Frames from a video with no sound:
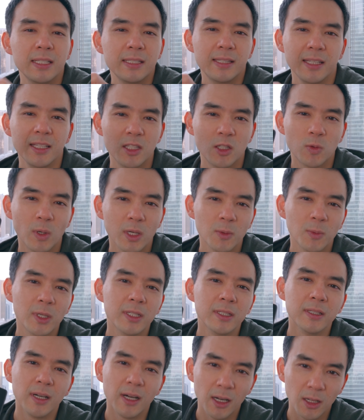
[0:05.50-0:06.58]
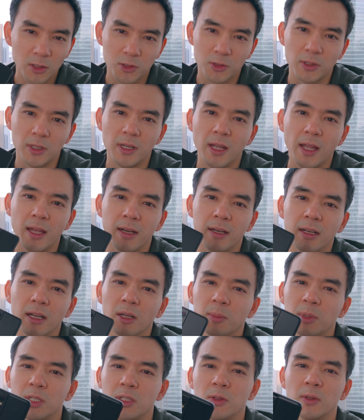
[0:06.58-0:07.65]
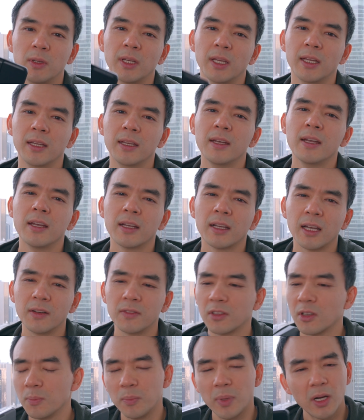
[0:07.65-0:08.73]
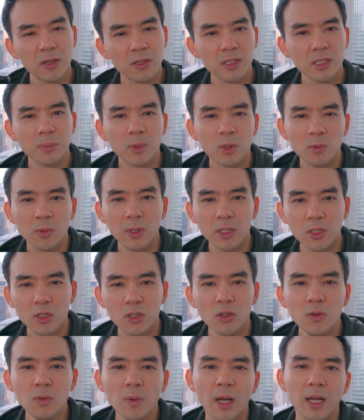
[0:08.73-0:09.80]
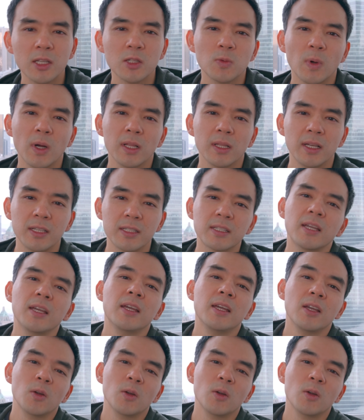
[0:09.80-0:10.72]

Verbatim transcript: as the twenty-one Ultra, and I'll be doing a kind of comparison between the two as well as